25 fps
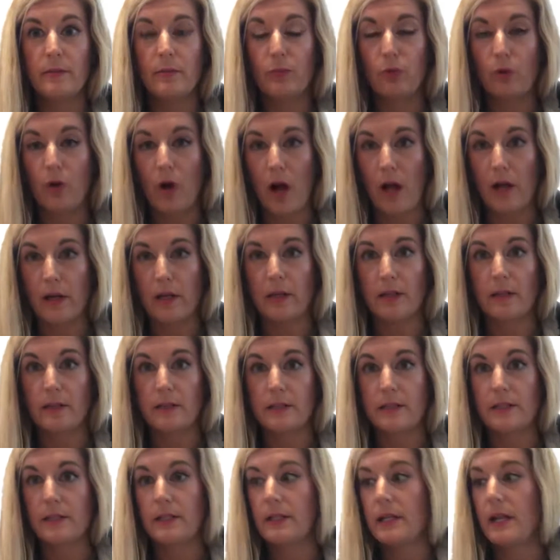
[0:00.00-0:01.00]

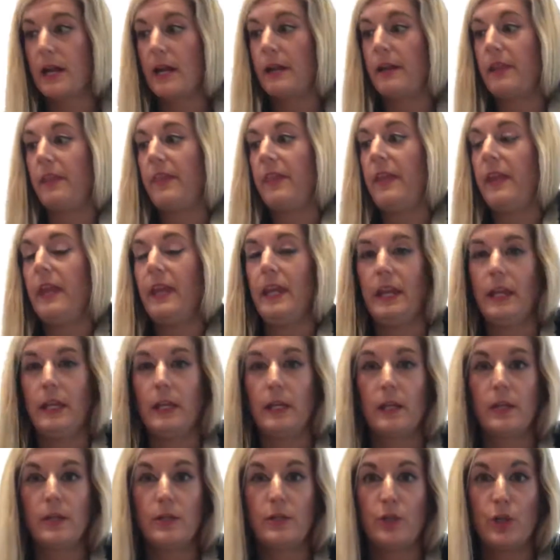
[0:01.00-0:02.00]
product kind of
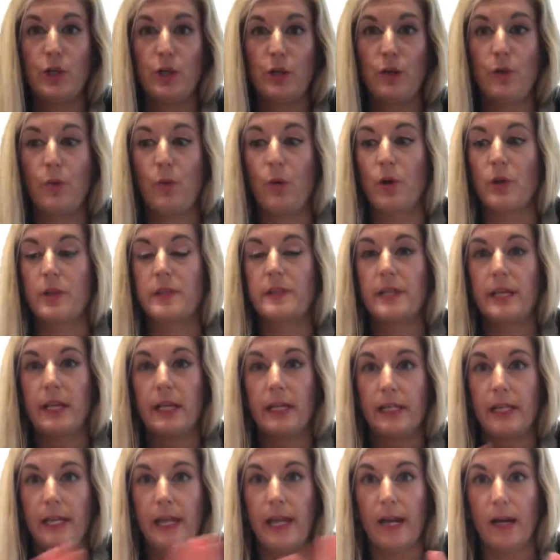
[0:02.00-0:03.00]
thing to your
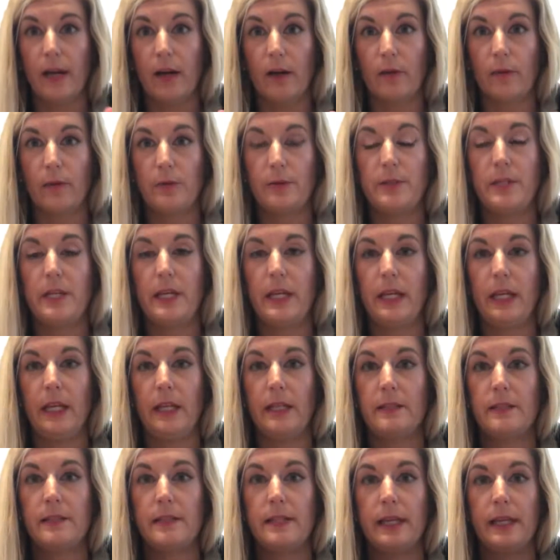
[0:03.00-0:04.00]
skincare
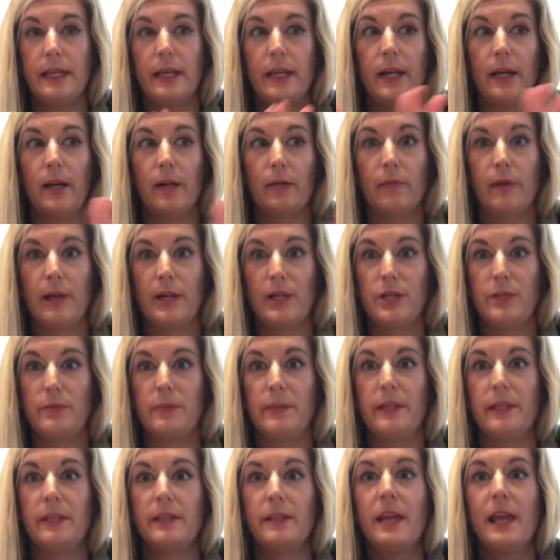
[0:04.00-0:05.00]
routine, skincare
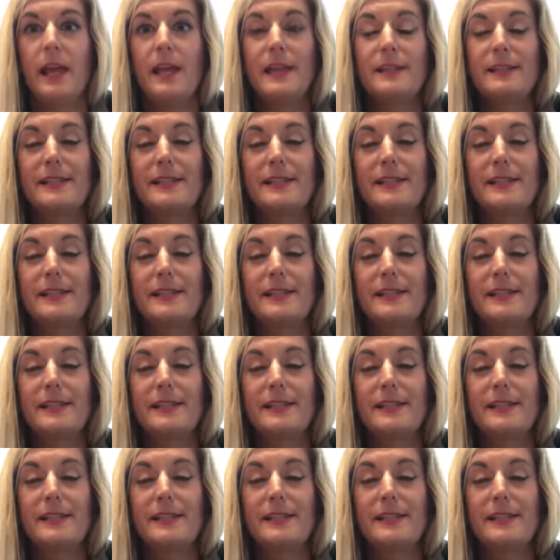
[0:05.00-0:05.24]
regimen,